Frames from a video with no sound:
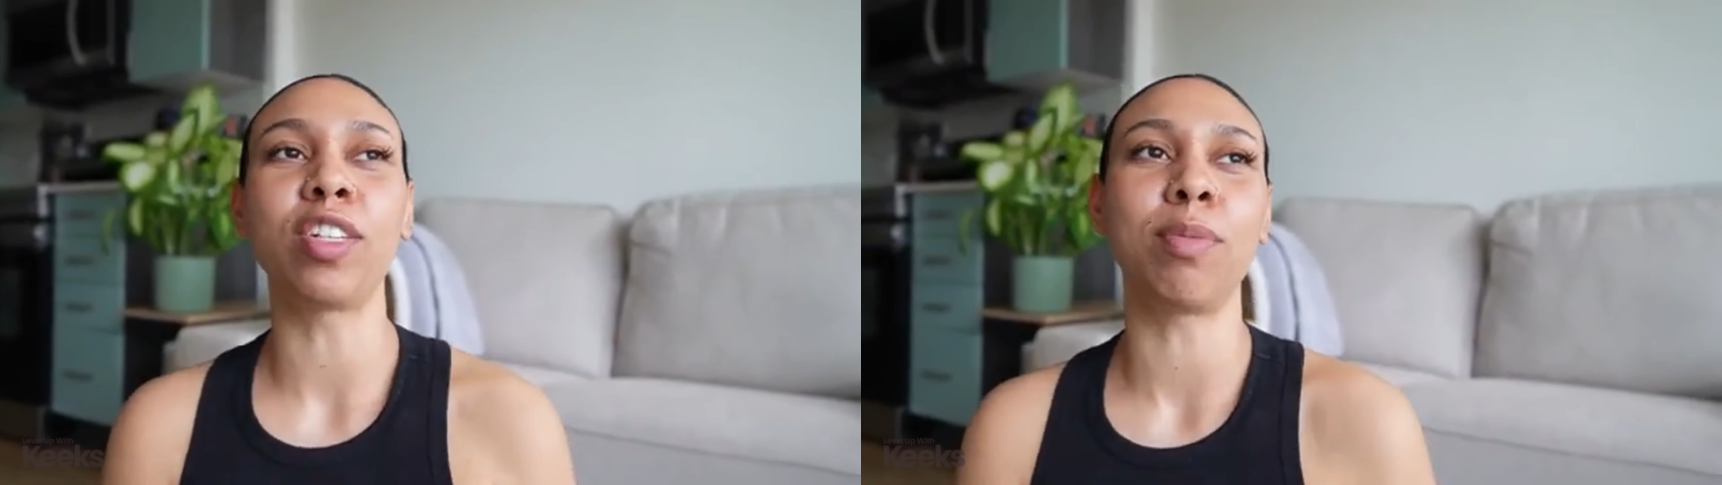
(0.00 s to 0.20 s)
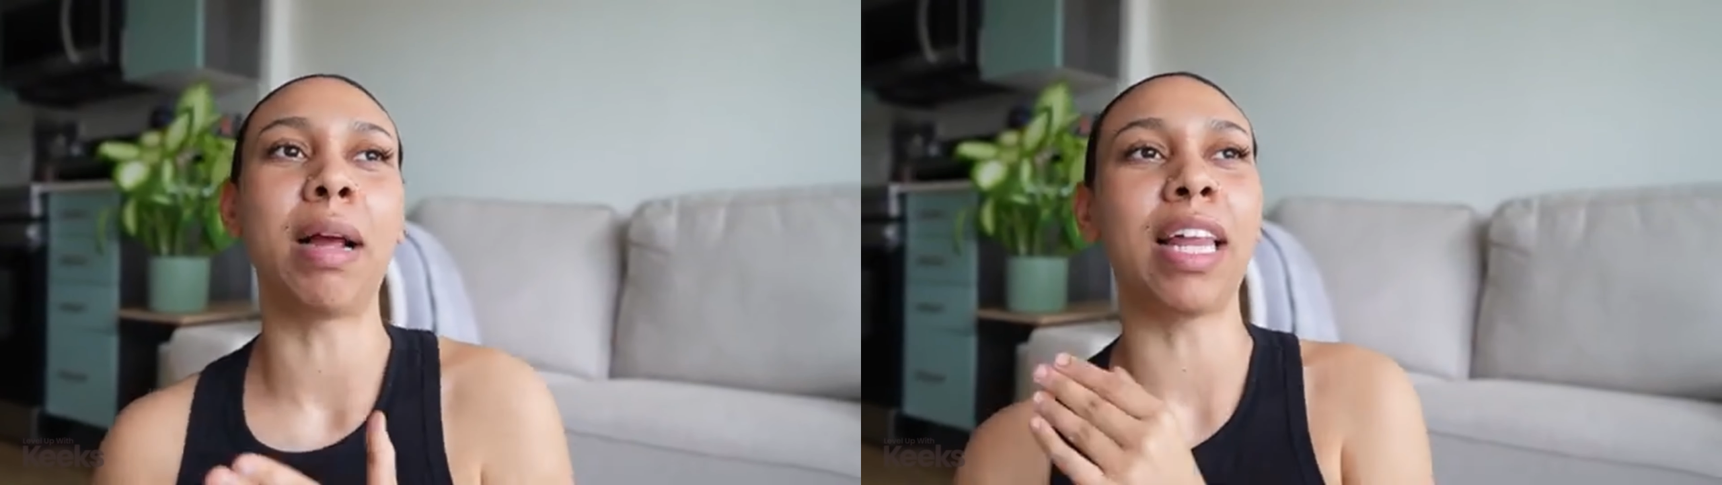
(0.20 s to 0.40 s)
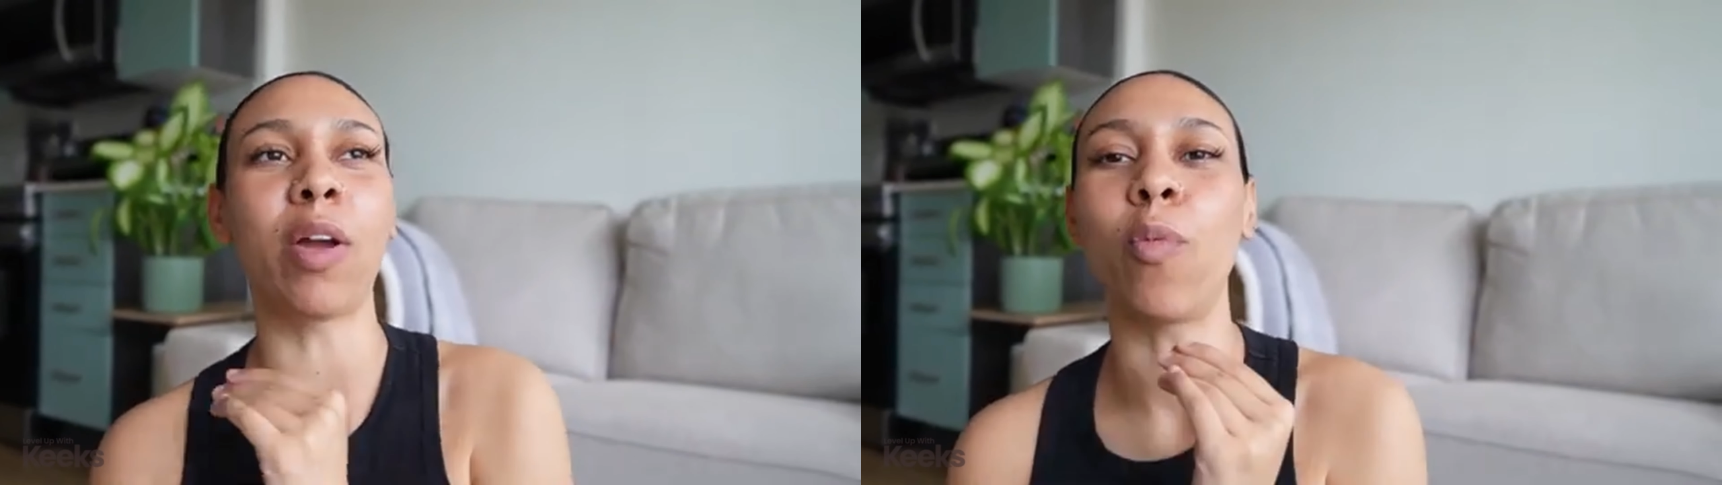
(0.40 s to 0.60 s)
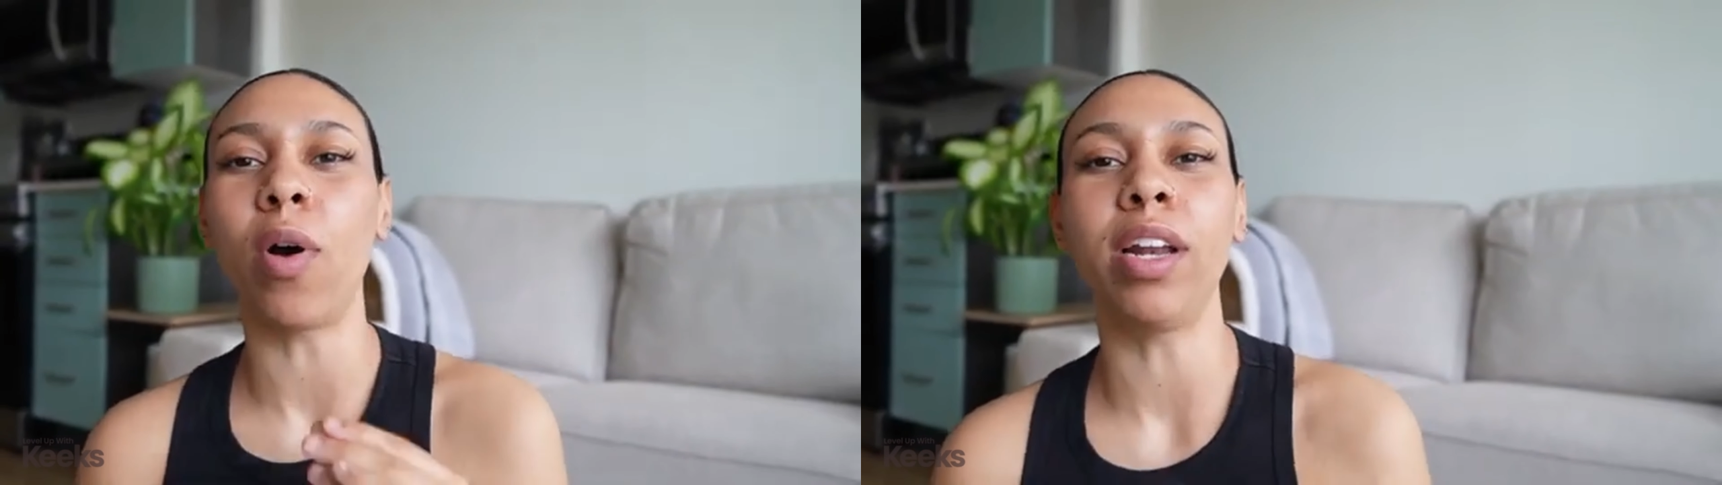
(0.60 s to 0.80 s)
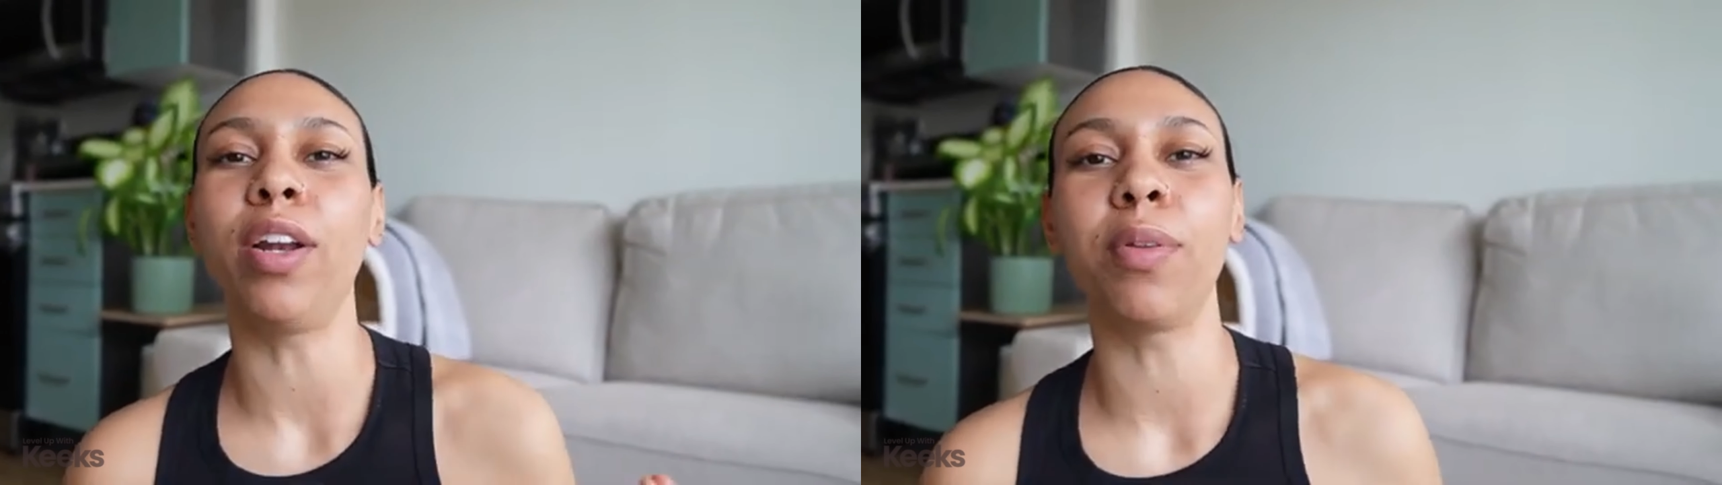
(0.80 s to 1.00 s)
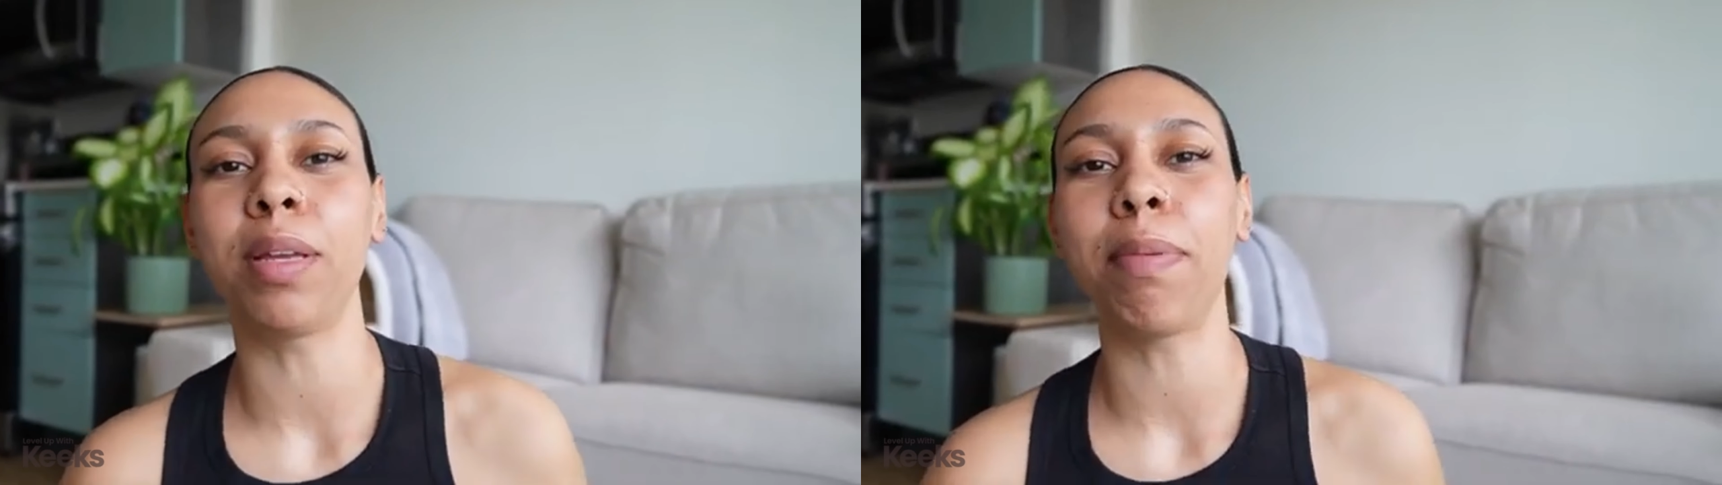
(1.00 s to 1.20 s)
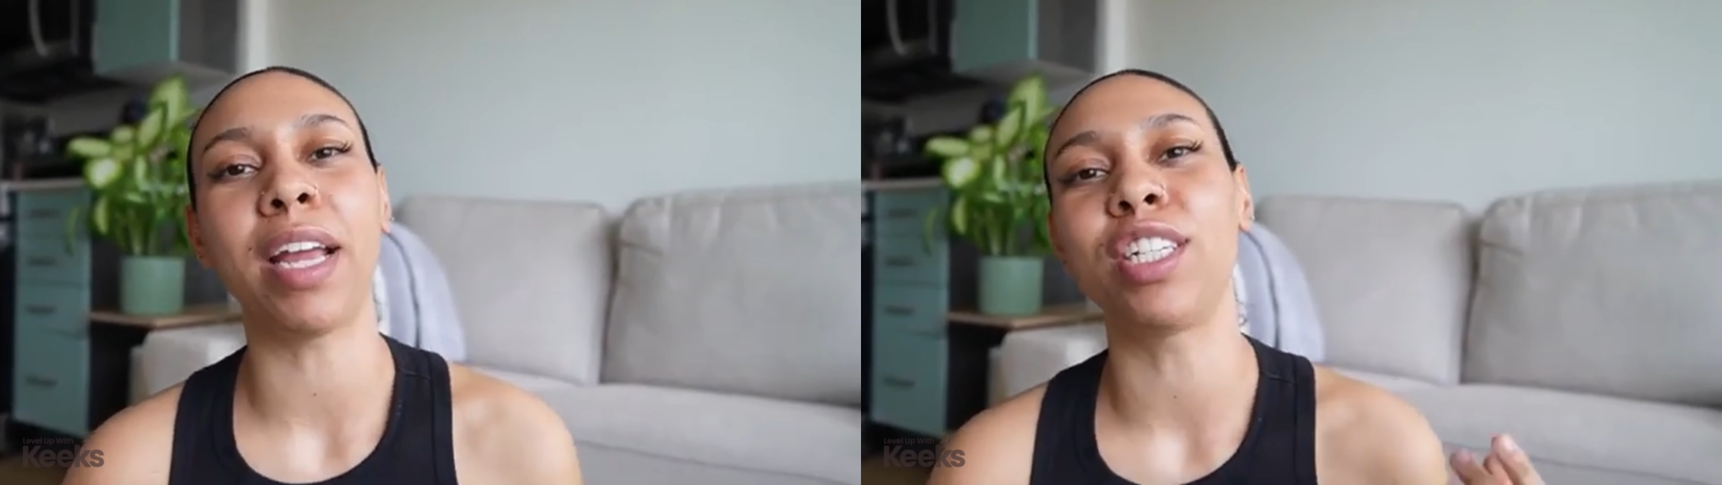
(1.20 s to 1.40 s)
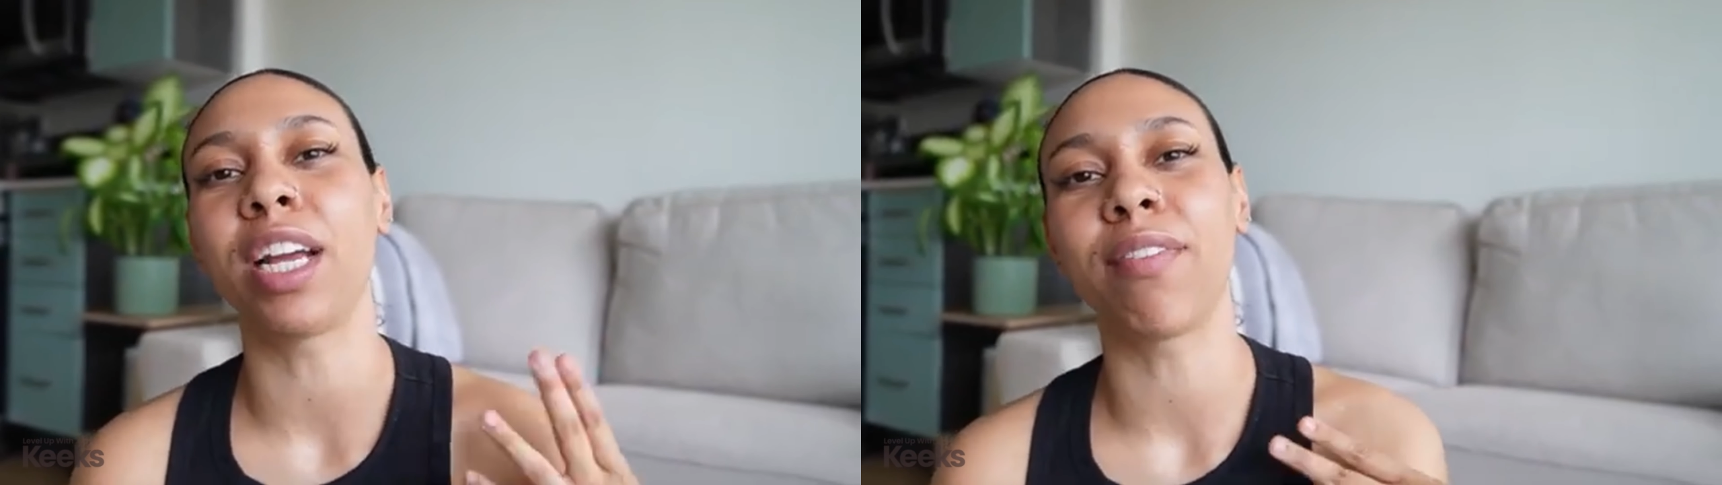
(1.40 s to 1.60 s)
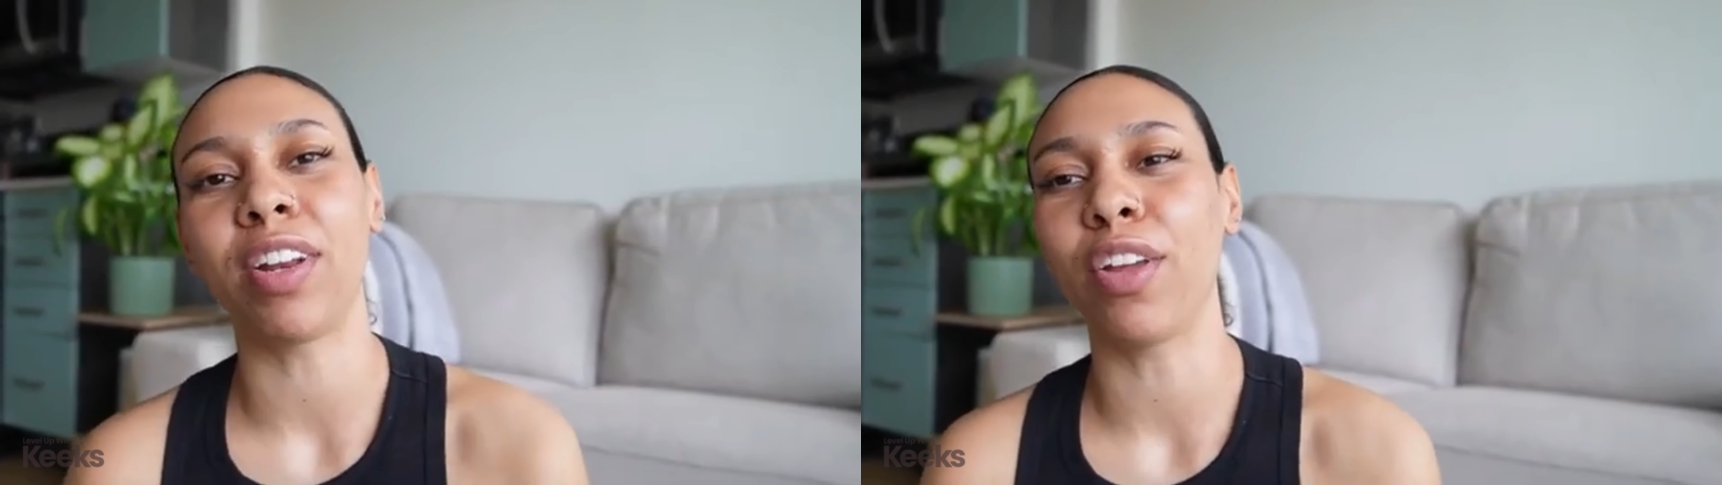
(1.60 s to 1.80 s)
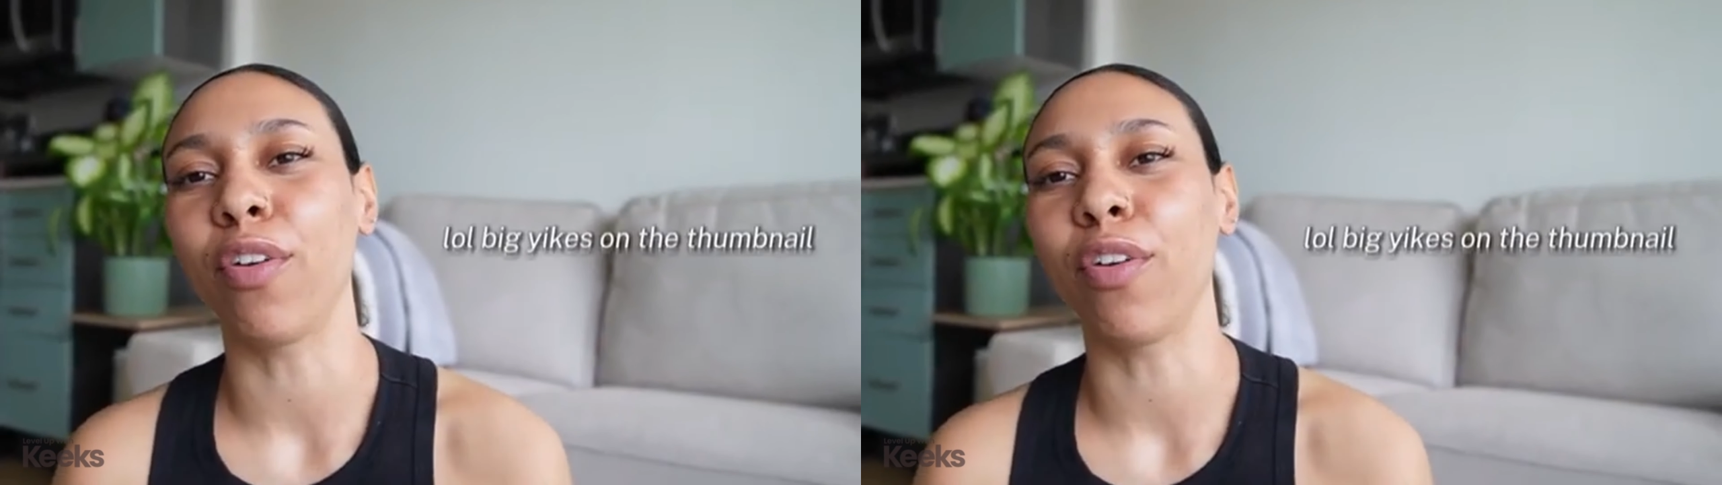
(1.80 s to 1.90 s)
you guys have watched some of my budgeting videos,